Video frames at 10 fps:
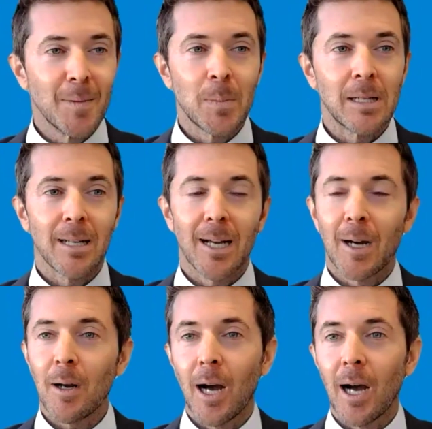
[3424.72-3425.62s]

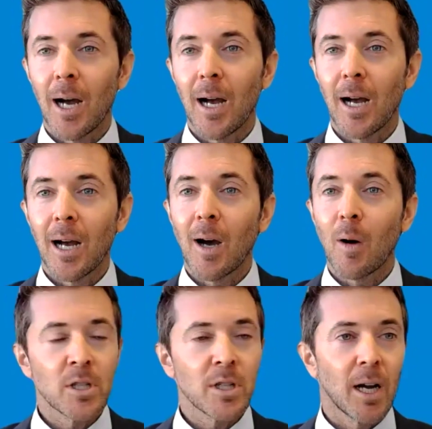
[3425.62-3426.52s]
Peter, I
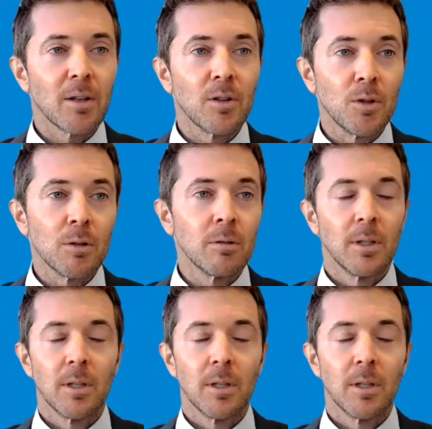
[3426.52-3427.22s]
wish I knew.